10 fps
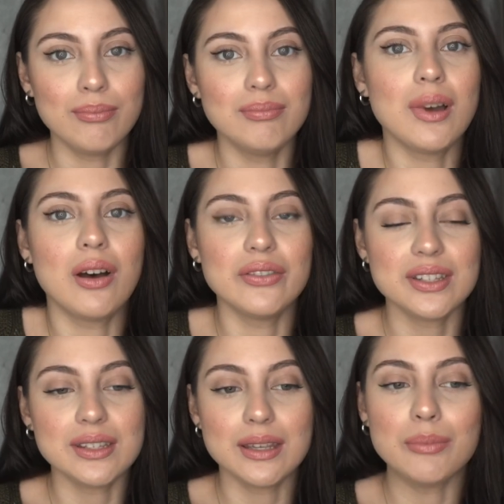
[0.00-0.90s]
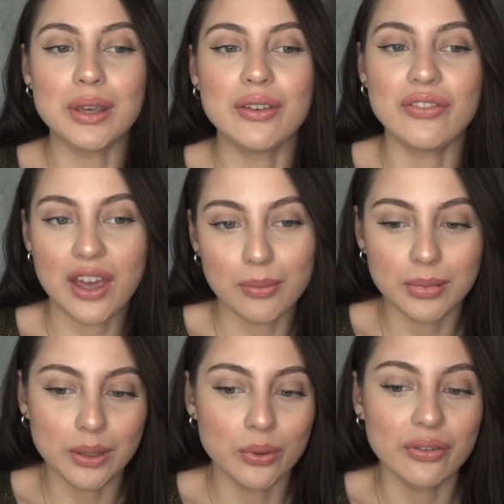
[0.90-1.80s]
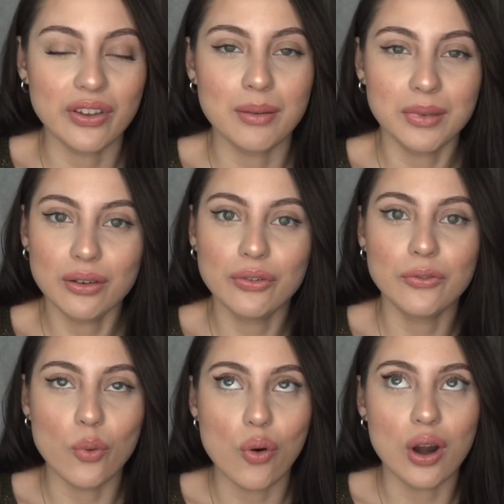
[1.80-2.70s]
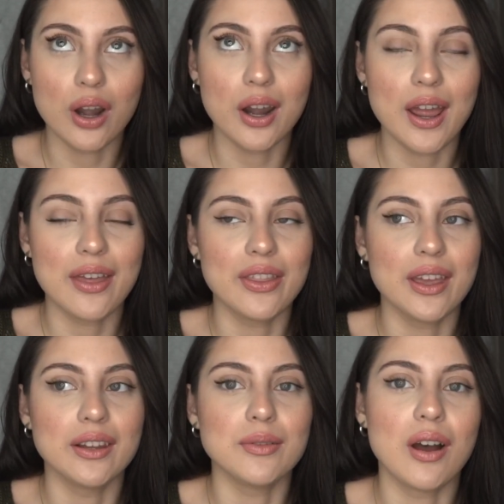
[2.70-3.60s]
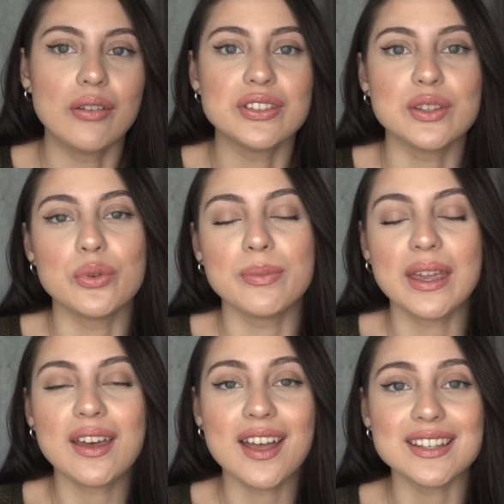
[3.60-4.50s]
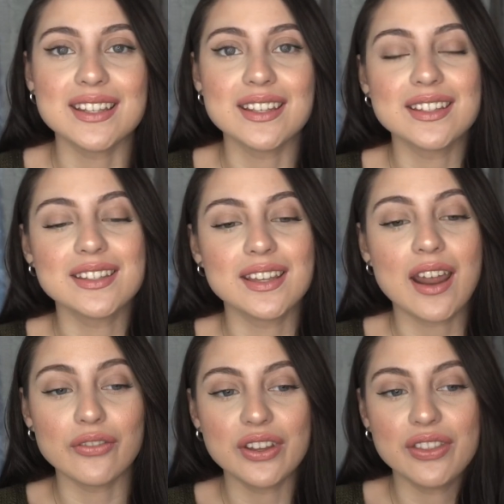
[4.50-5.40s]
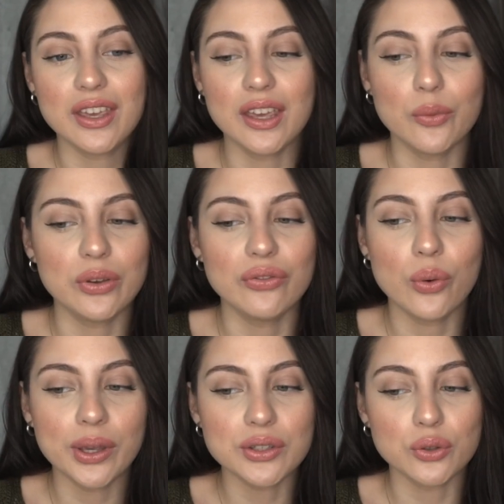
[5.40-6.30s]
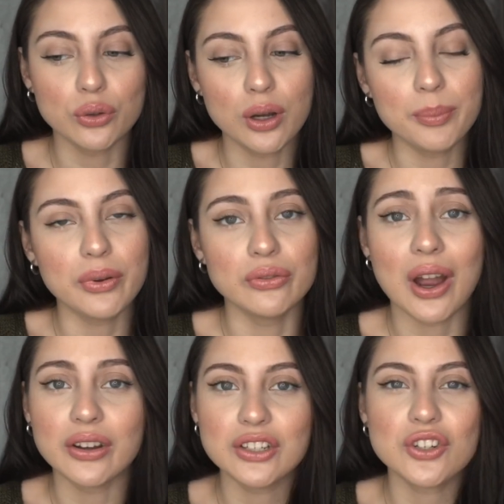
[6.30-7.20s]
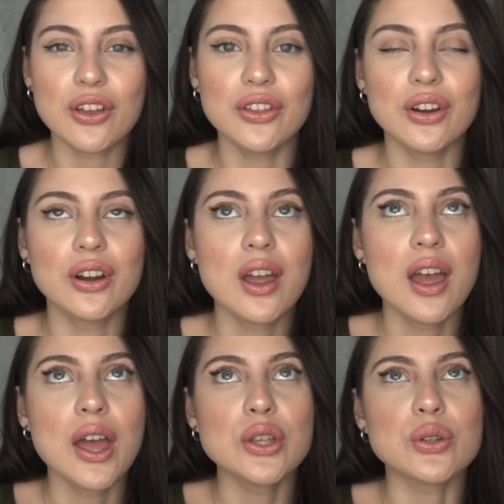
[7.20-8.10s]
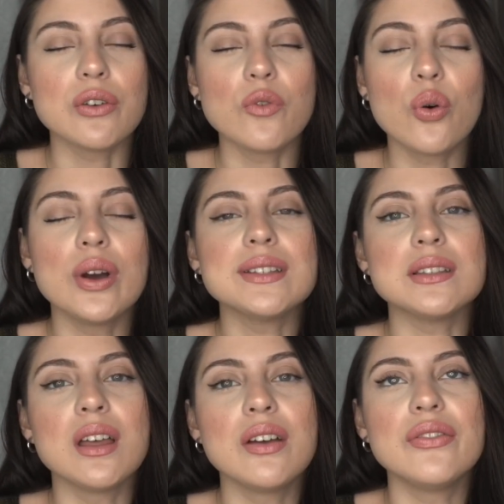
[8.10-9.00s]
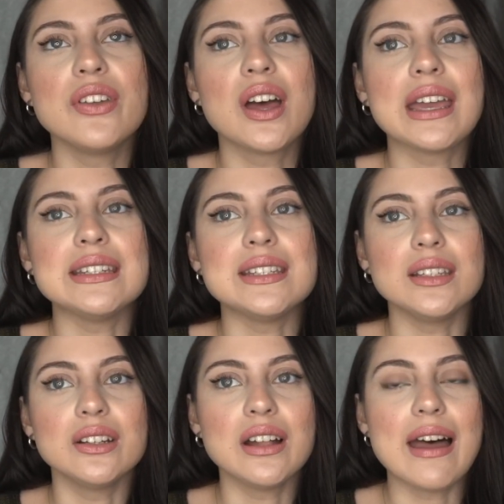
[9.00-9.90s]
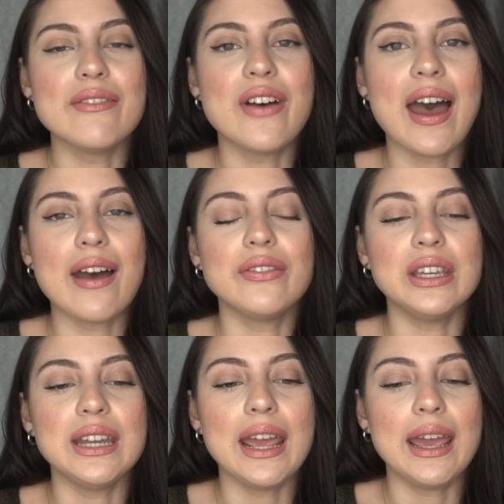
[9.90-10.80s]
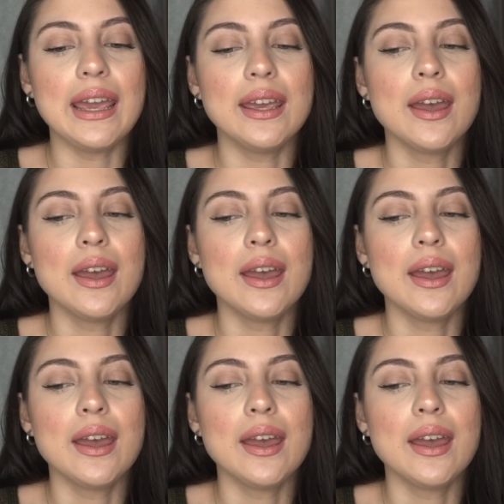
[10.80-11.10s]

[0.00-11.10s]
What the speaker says: obviously a big family. We're a family of 4, and then obviously with my cousins and everything, we've always grew up around each other. So I've always loved the idea of having a